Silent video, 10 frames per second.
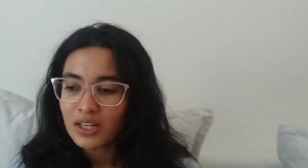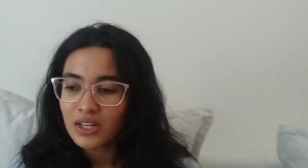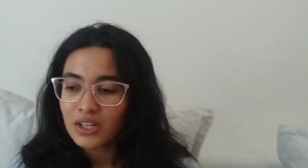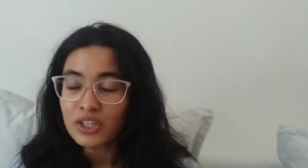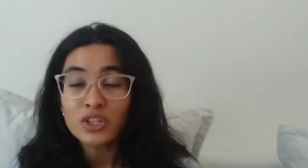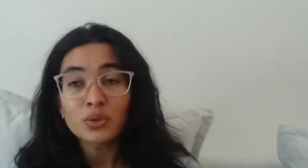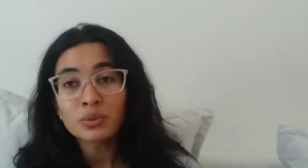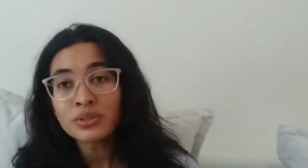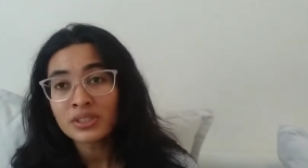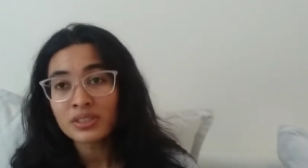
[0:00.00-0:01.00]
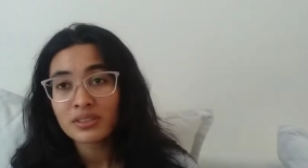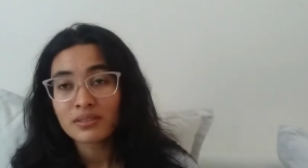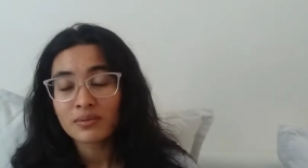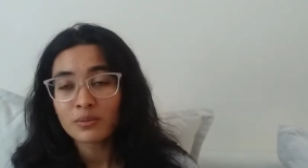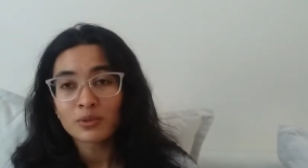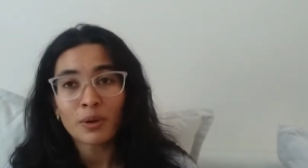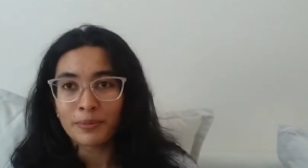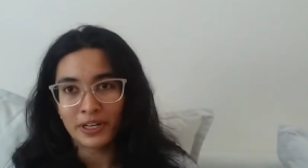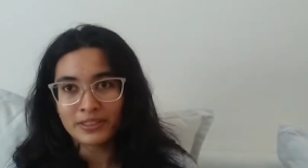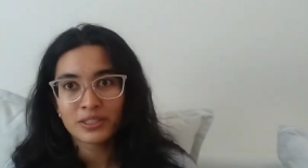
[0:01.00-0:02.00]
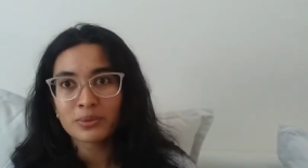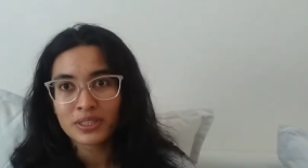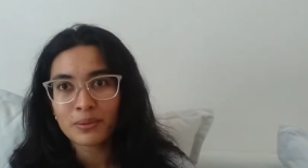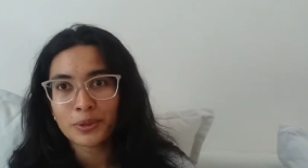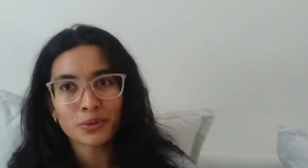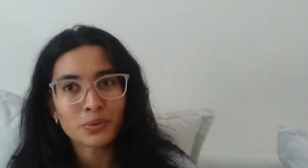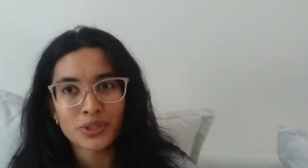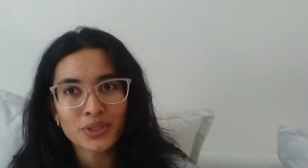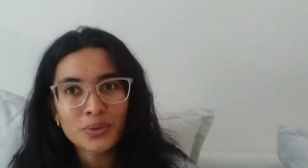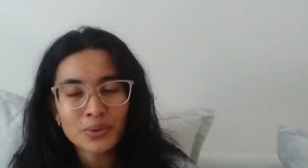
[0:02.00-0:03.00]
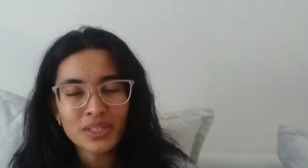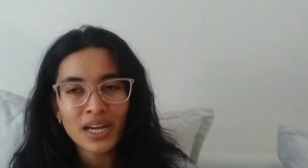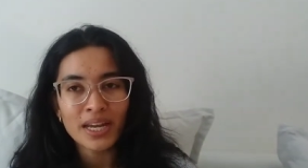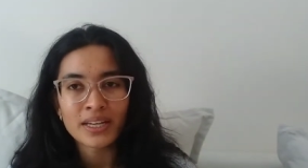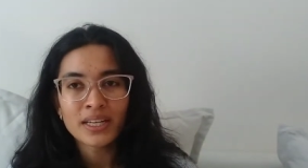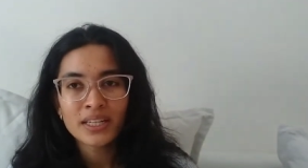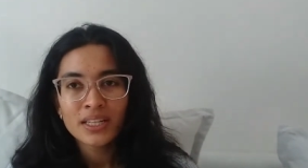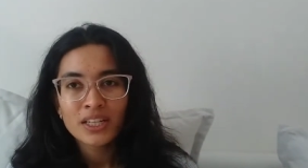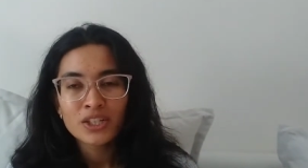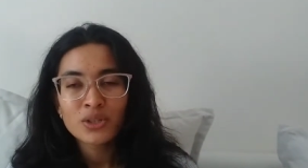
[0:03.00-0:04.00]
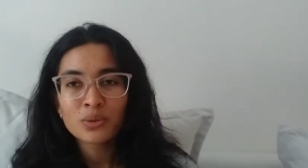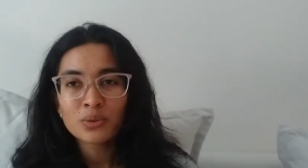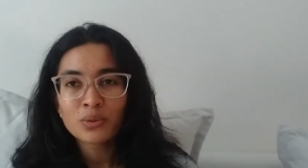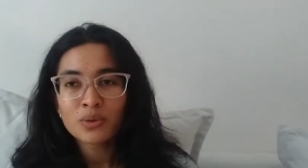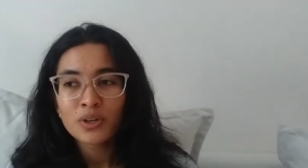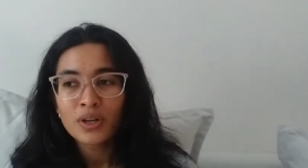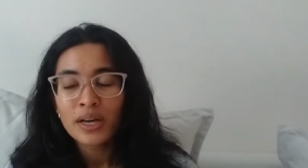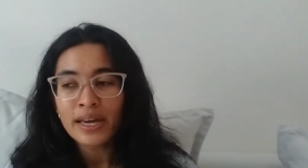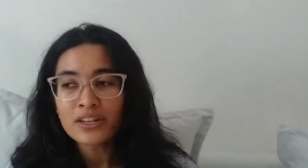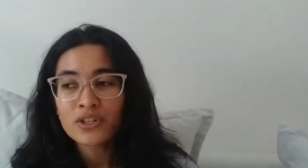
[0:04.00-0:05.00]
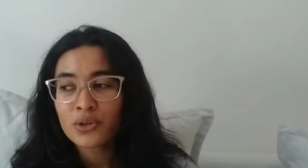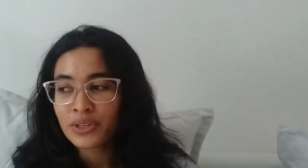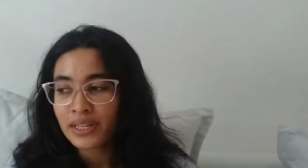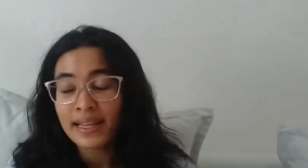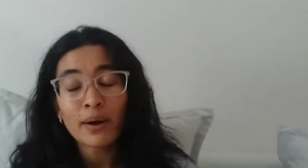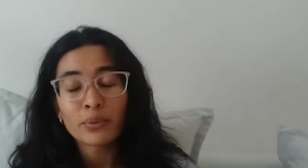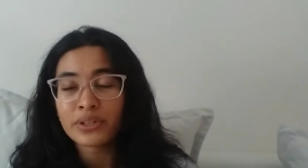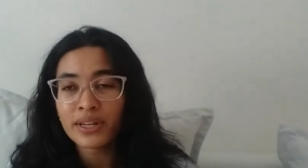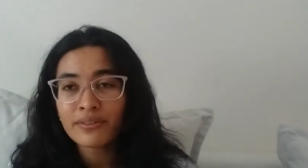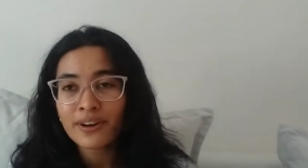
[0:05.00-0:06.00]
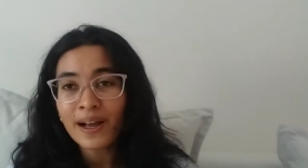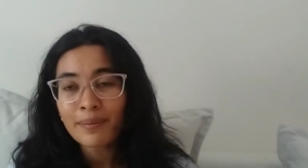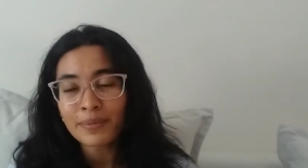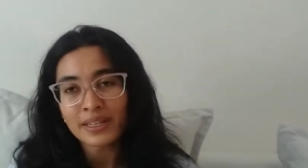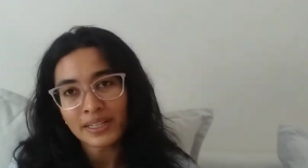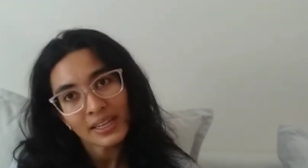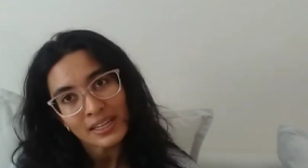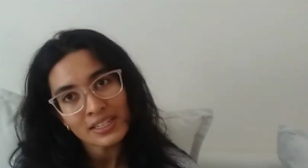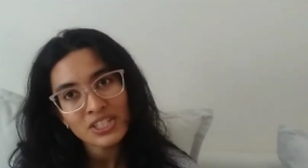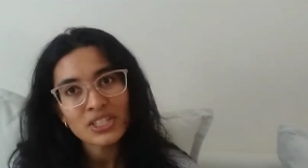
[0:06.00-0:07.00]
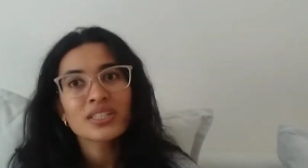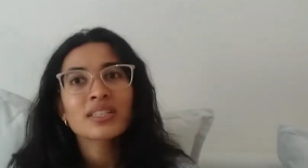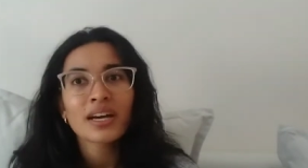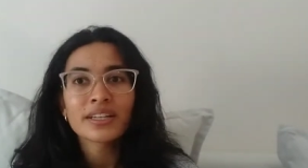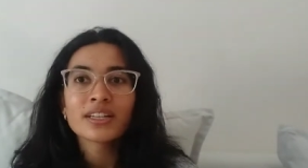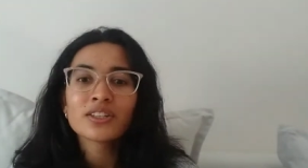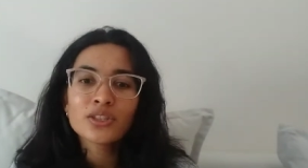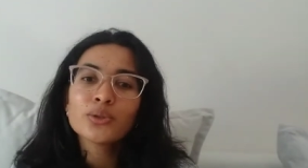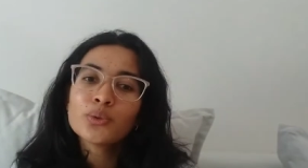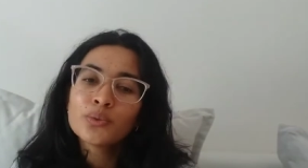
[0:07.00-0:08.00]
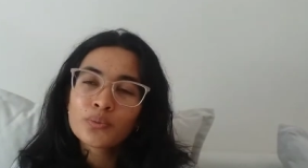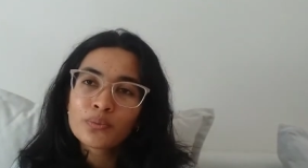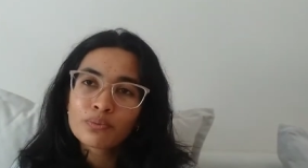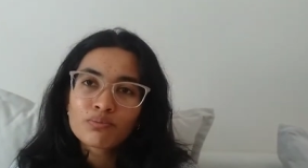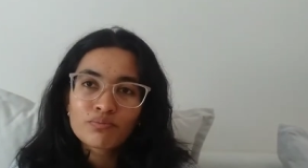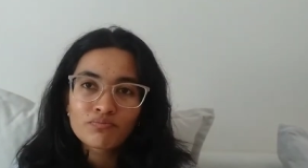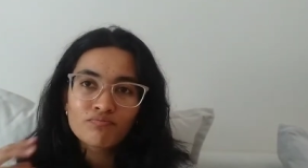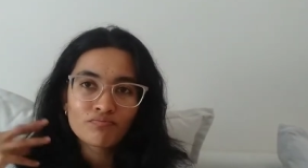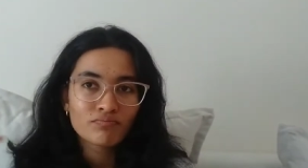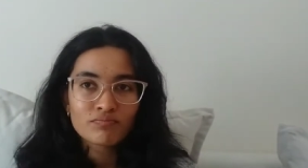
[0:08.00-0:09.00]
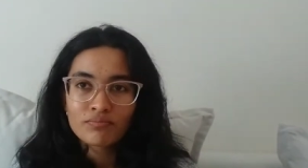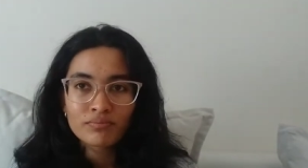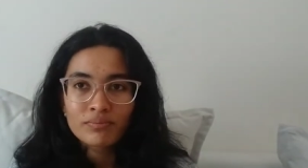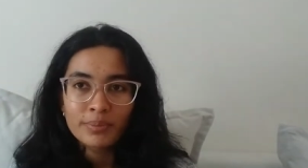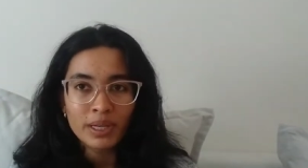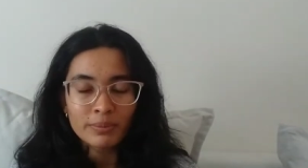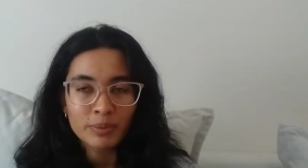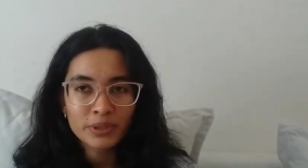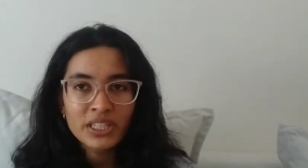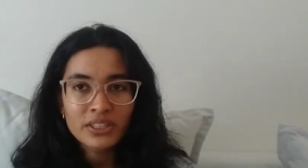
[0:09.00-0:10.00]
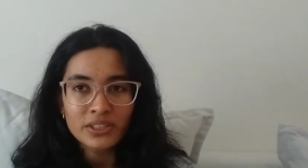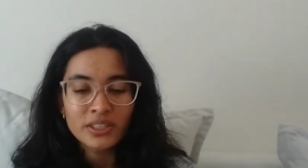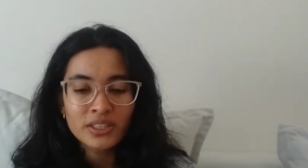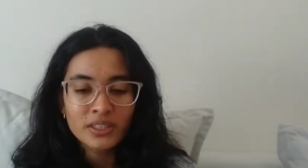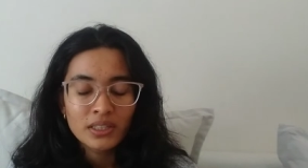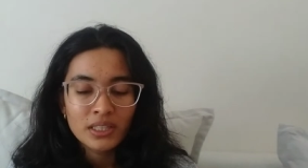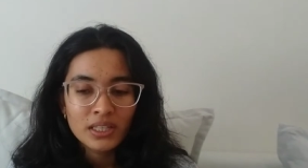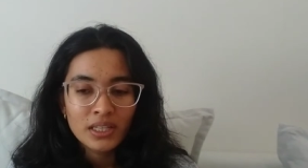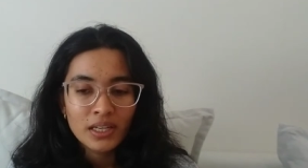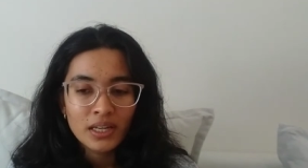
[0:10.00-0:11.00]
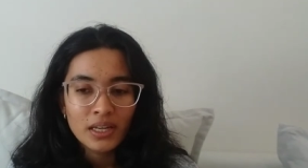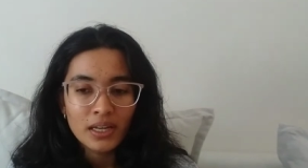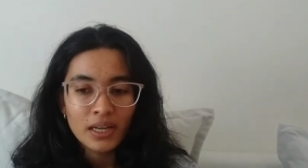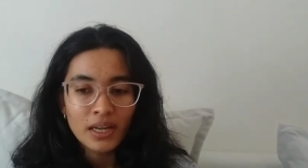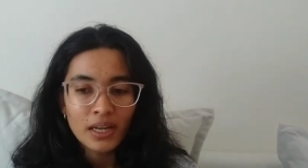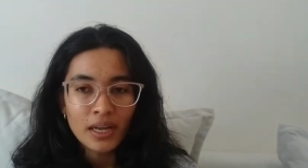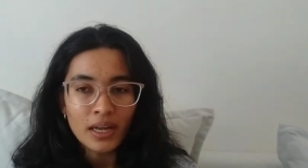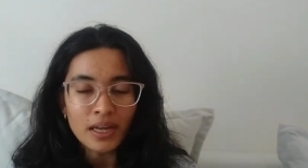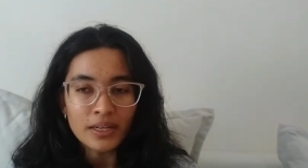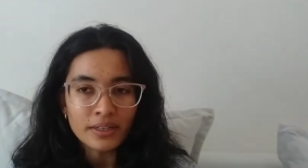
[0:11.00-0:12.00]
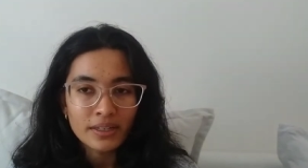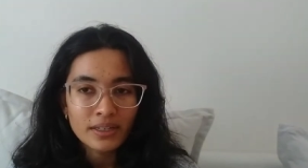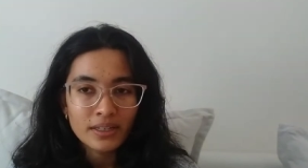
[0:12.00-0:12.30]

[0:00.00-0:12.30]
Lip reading: used, not perhaps, she was someone who was used. And to ensure that that would never happen again, she decided to become the protector. And